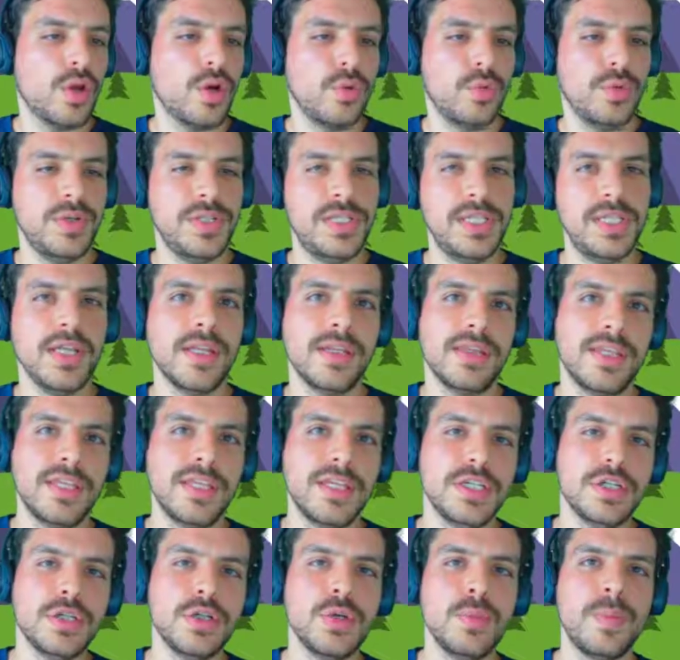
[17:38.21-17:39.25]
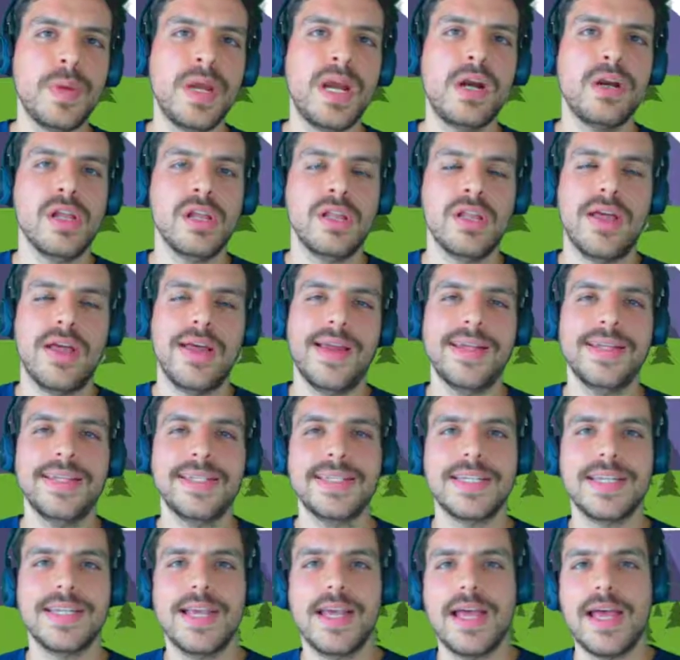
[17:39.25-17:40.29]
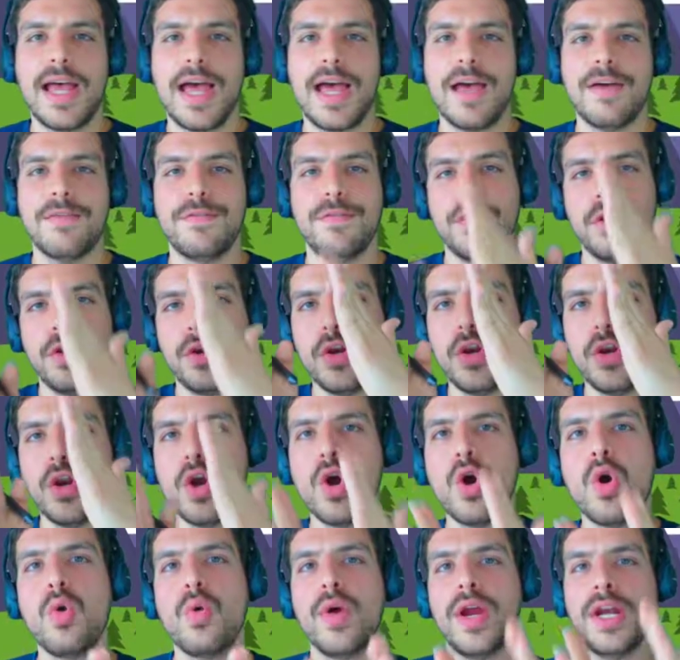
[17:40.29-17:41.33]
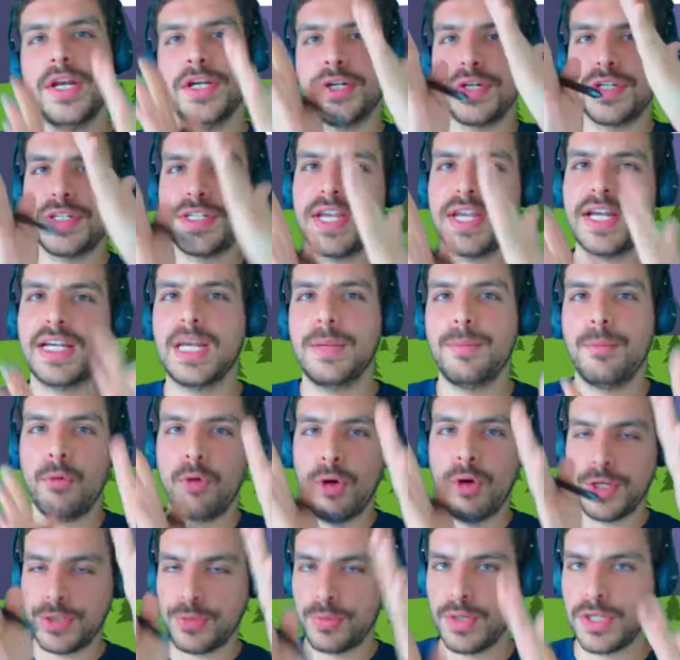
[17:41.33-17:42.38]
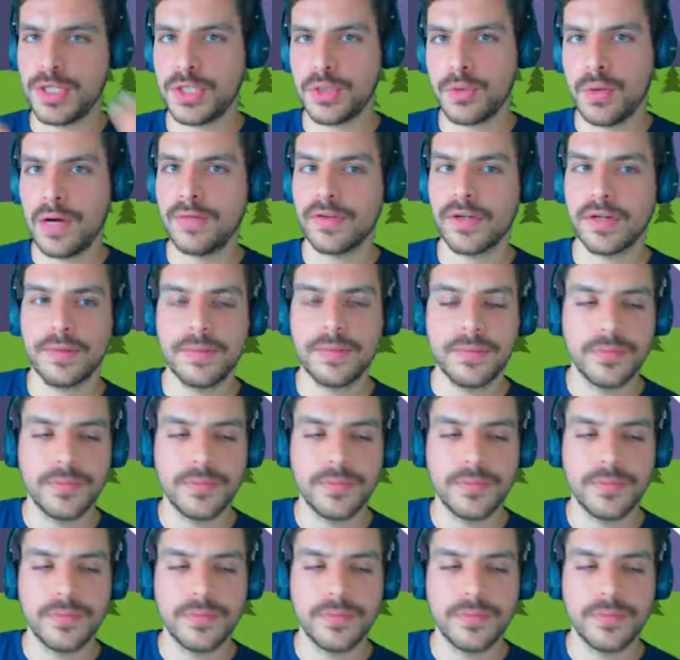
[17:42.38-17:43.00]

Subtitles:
We see that these two parallel lines have no intersecting points whatsoever,